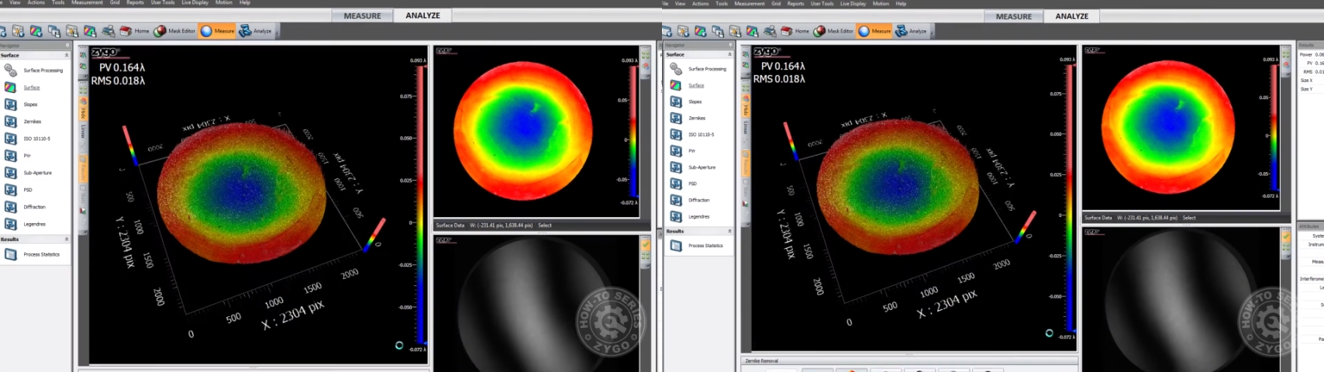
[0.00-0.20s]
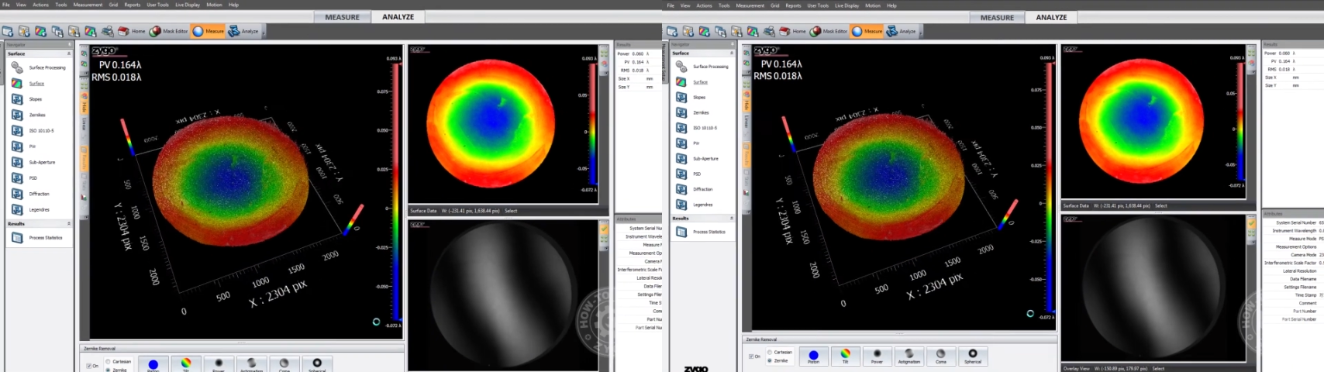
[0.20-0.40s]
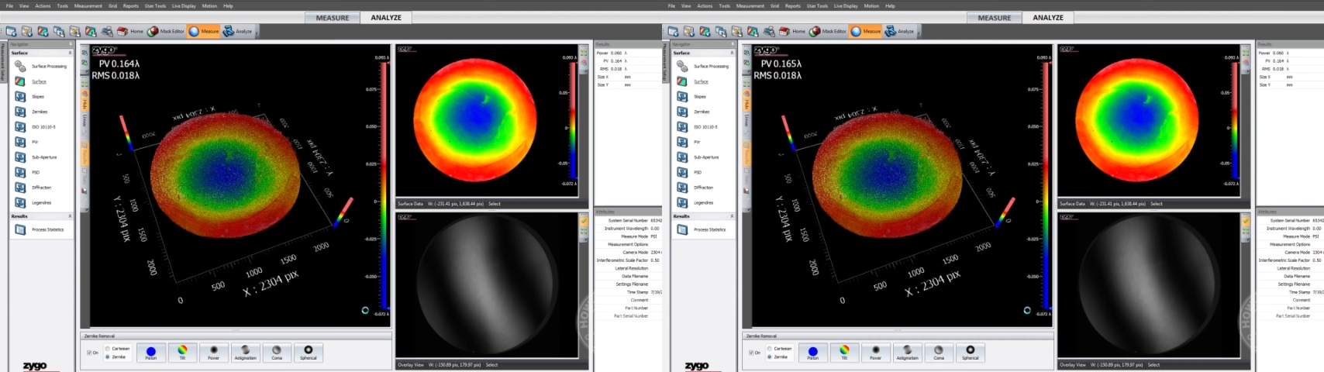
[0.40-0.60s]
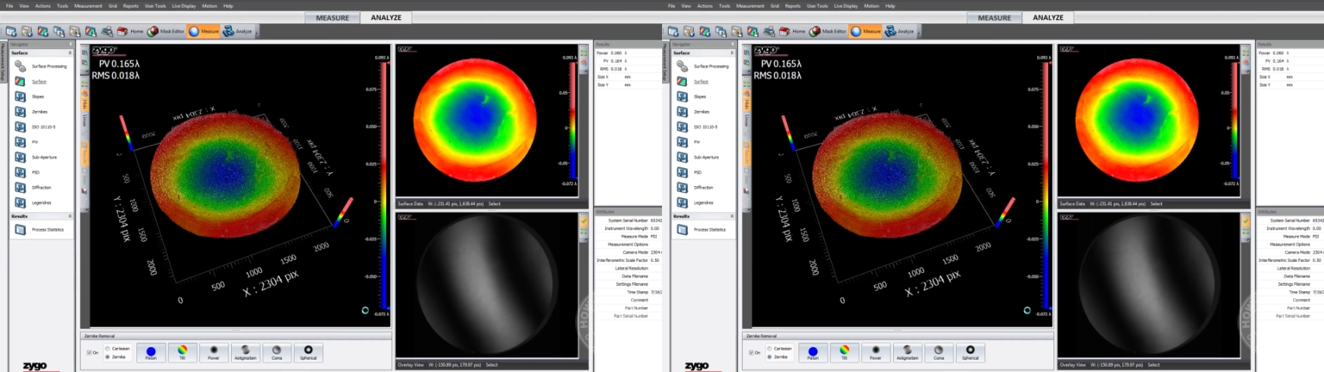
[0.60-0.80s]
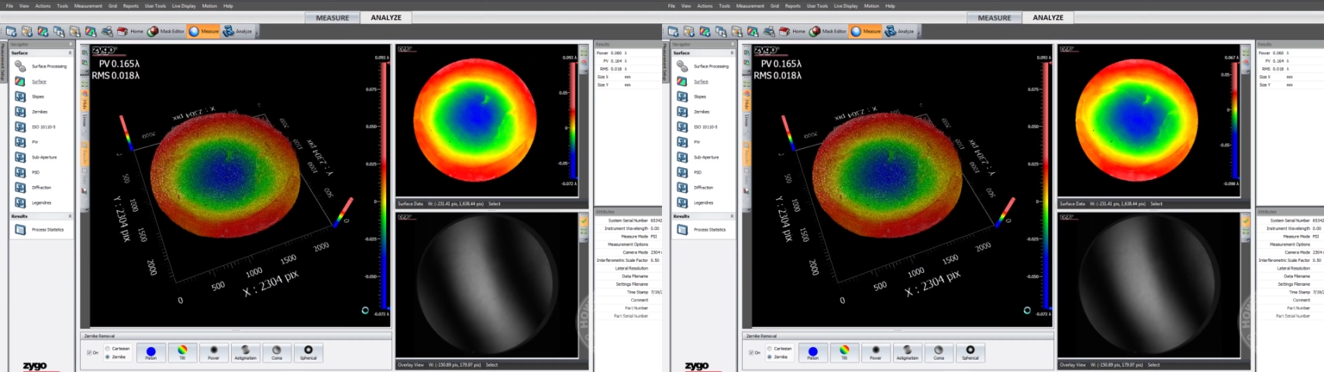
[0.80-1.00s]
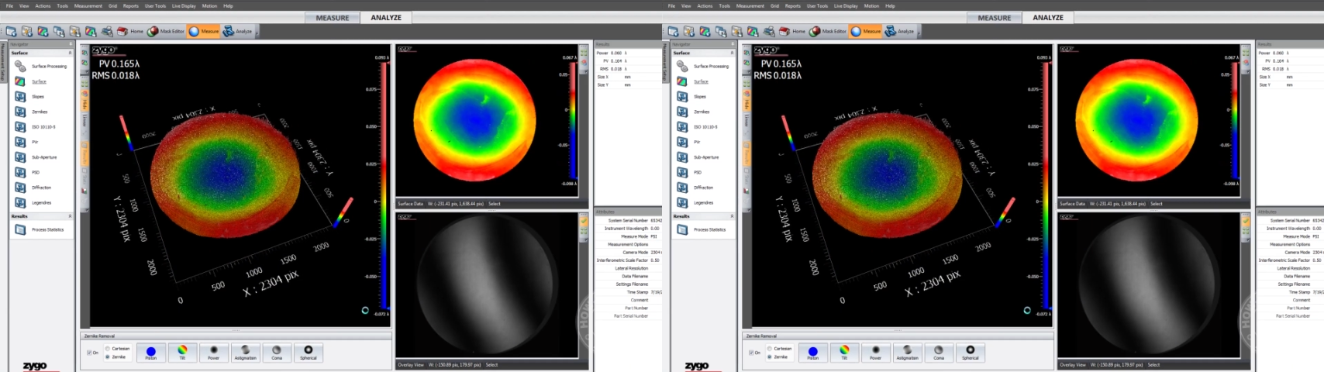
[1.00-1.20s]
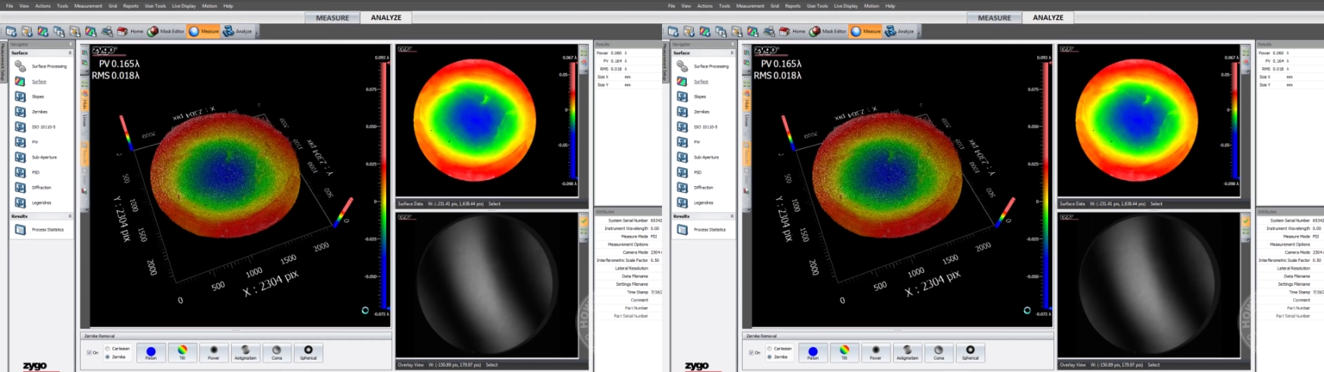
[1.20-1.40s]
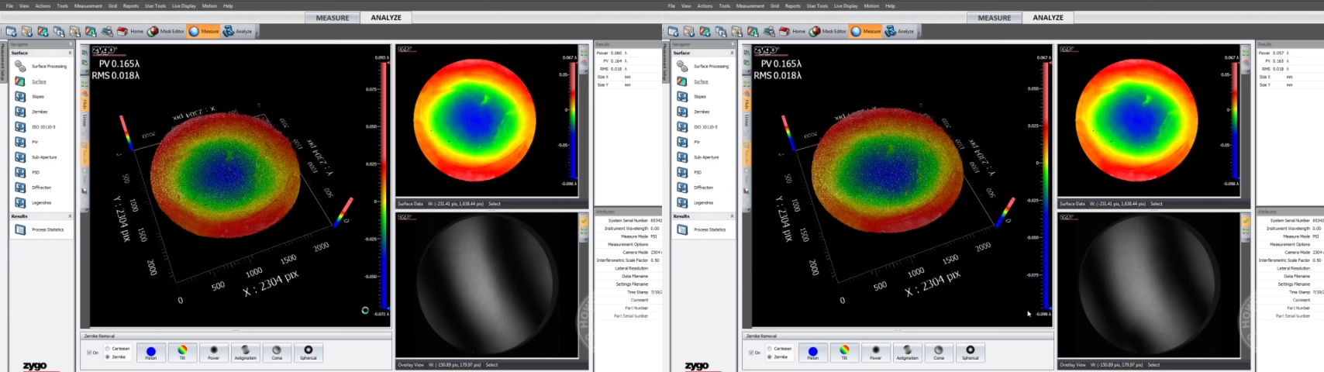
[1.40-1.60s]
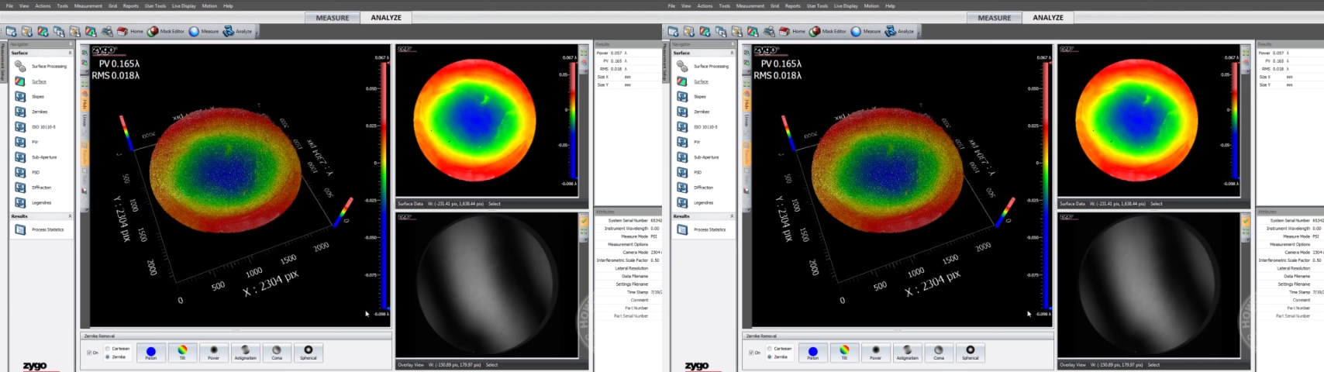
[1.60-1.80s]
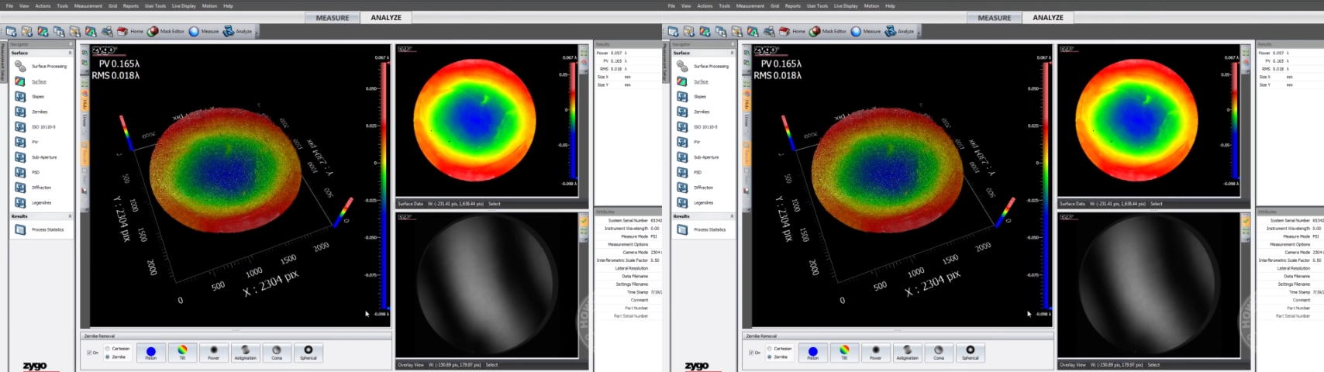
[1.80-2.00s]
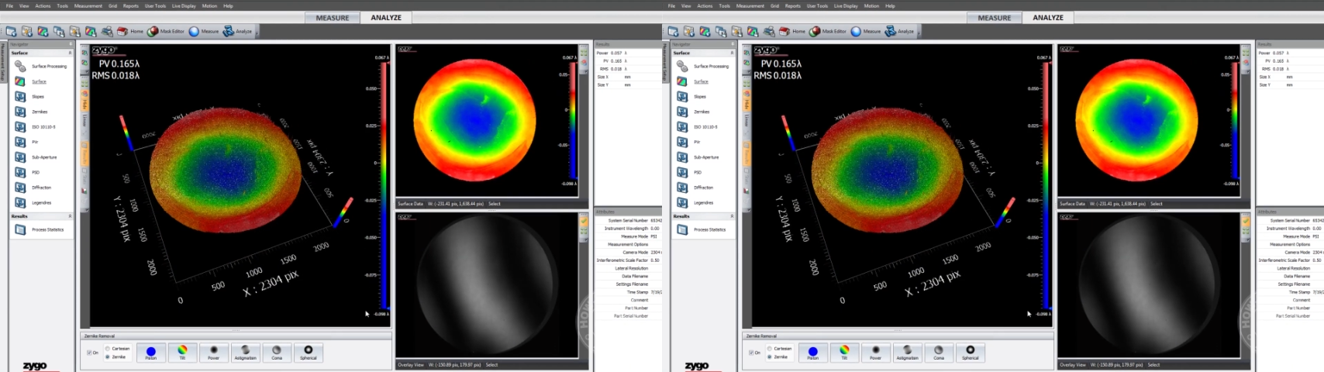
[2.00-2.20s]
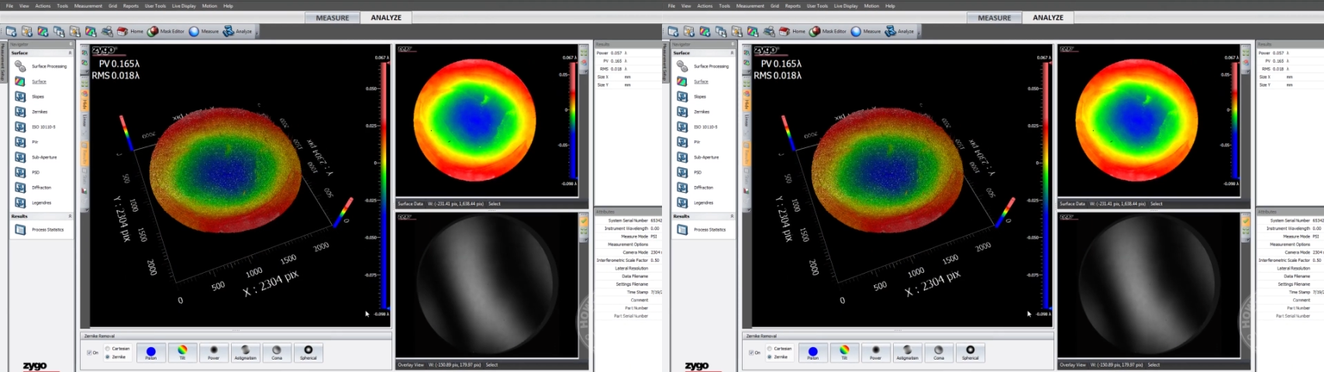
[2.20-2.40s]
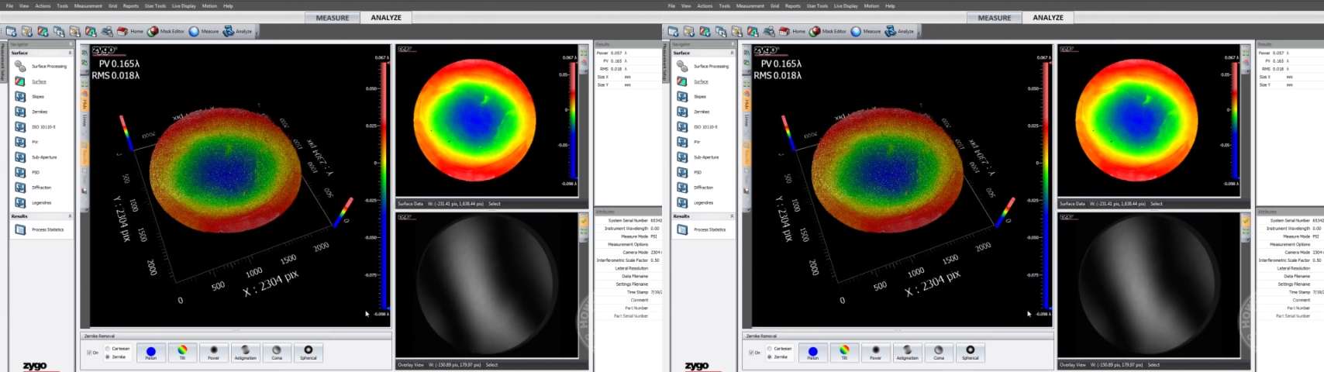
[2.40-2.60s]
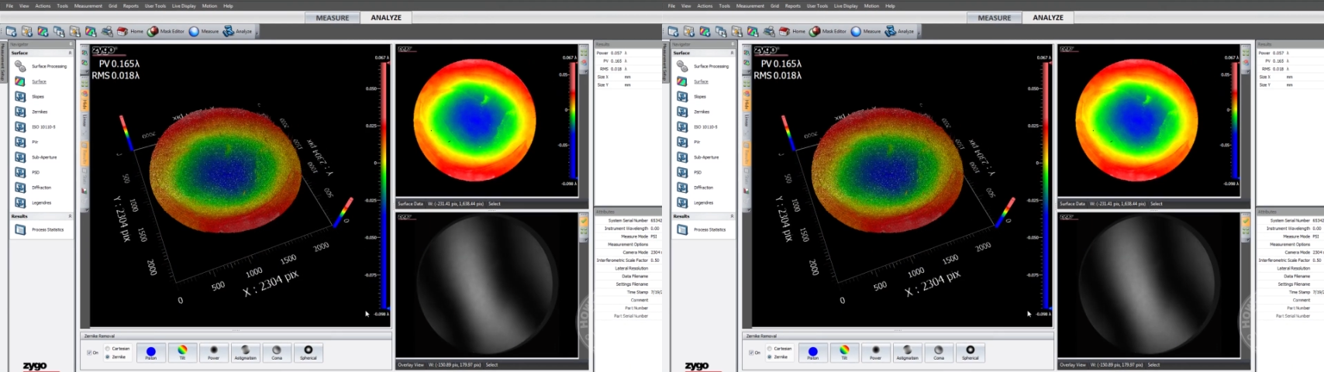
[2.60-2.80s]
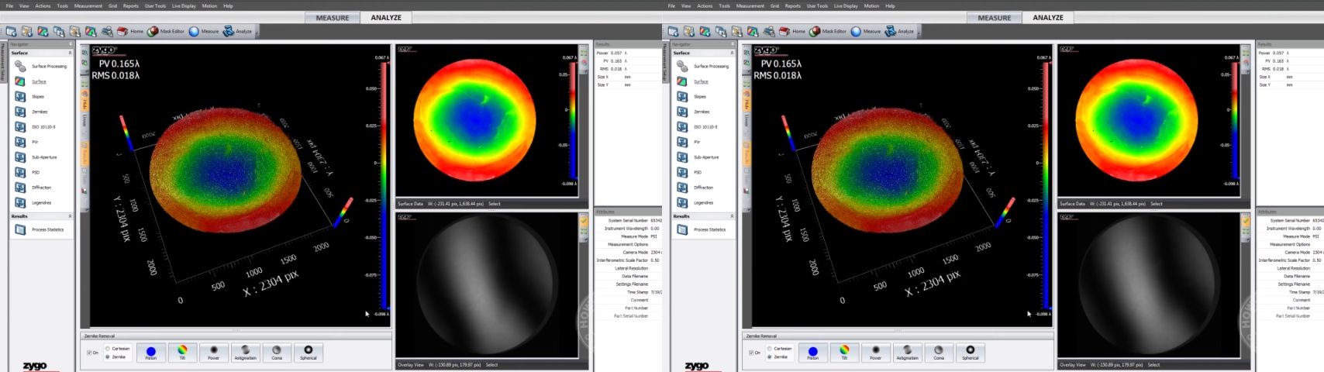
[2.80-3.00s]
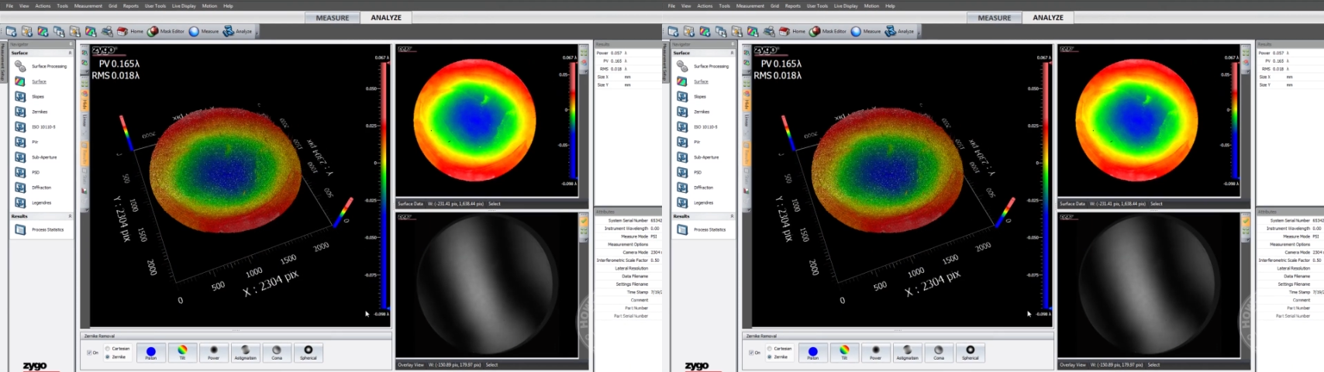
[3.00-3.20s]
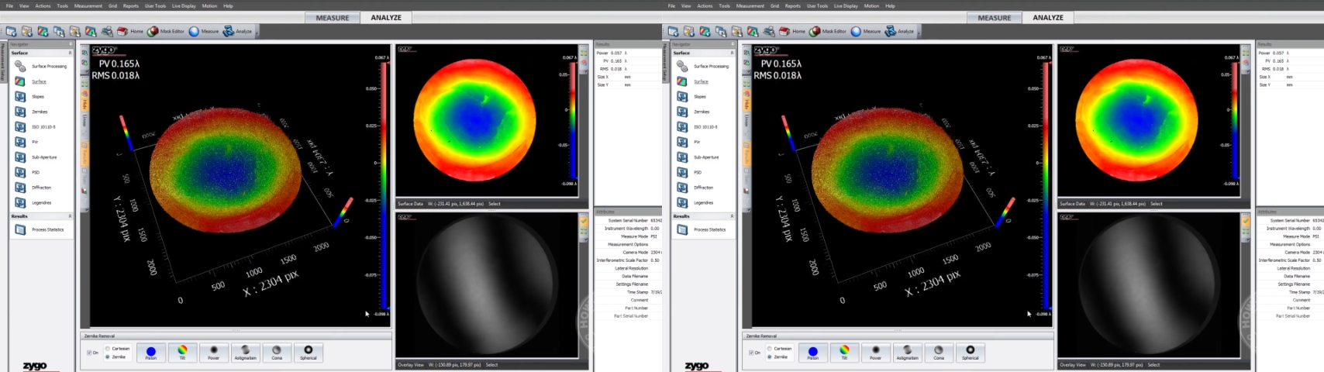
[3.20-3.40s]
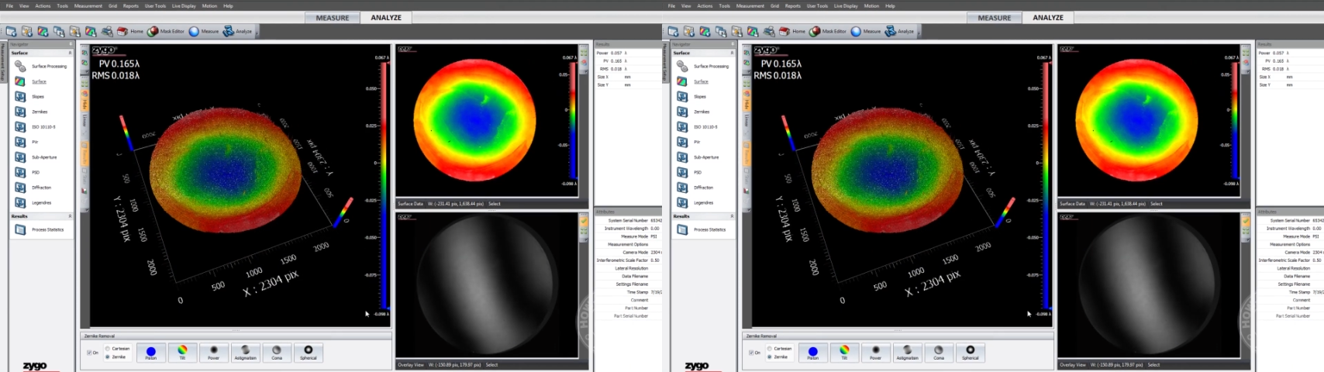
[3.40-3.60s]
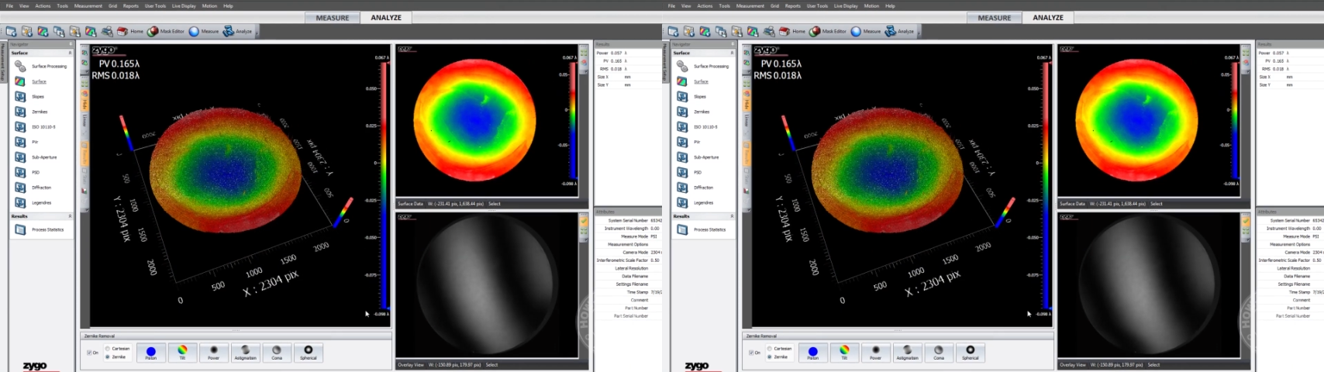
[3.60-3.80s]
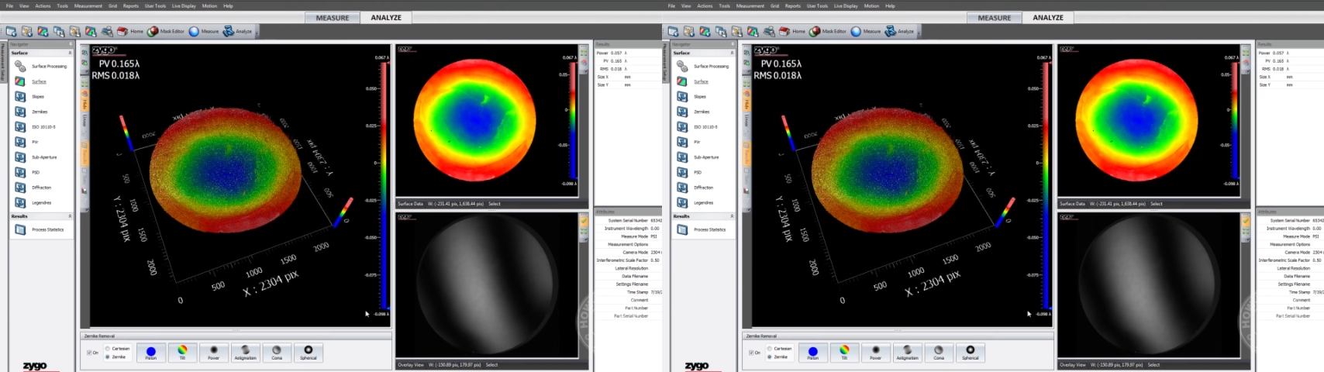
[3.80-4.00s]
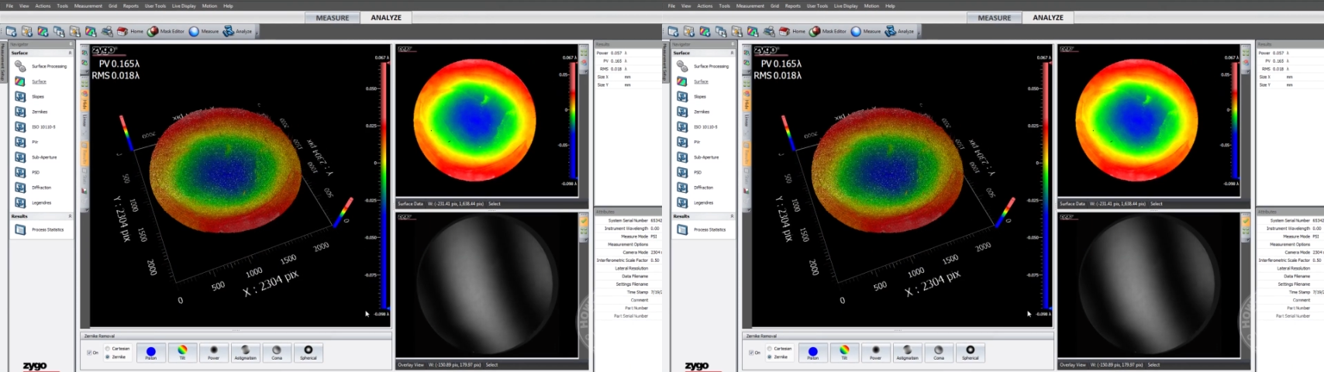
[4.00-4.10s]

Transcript: (no speaker visible)